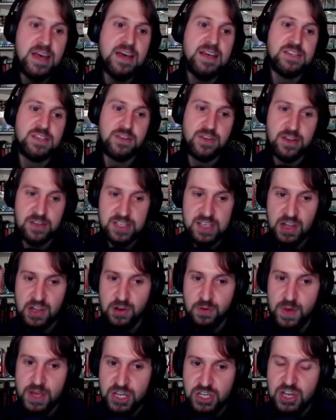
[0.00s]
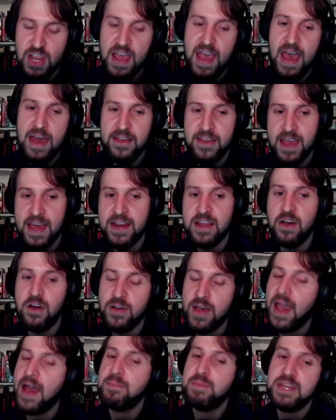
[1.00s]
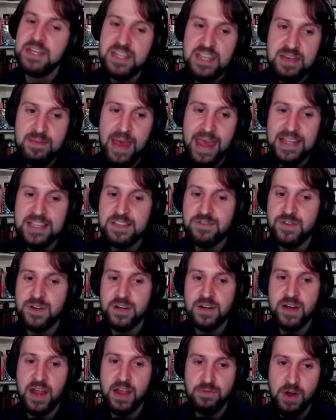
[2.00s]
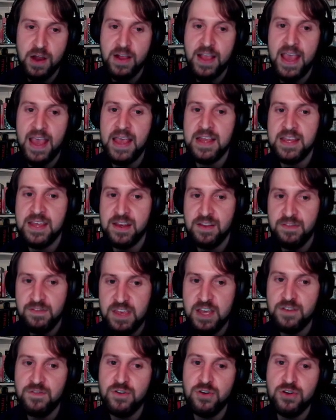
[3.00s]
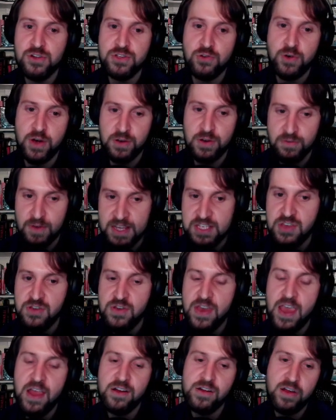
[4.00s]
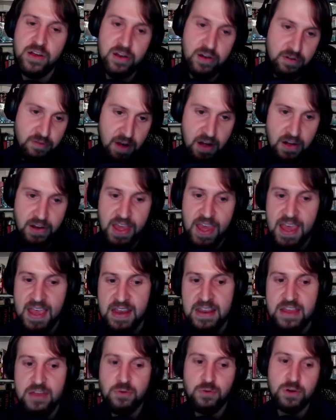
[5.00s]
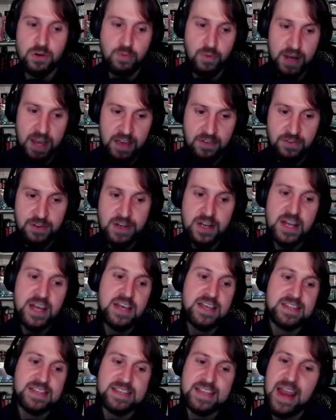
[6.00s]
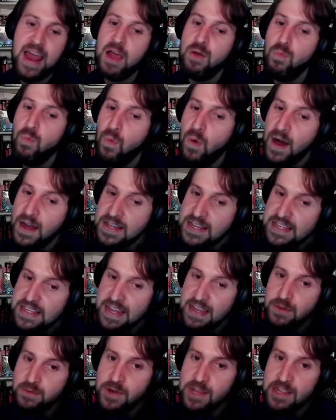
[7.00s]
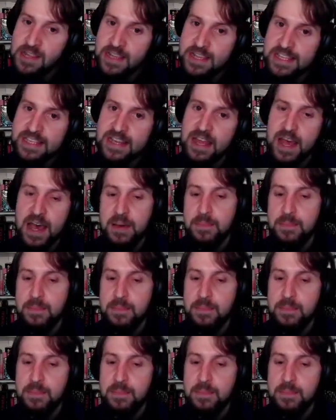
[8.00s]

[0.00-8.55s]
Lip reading: So you go Stellar Wish and then you kind of go, okay, I'm going to Teammates for a rare candy and a Vikavolt, or a Rescue Carrier and a rare candy, or whatever. That I want a second one on the list.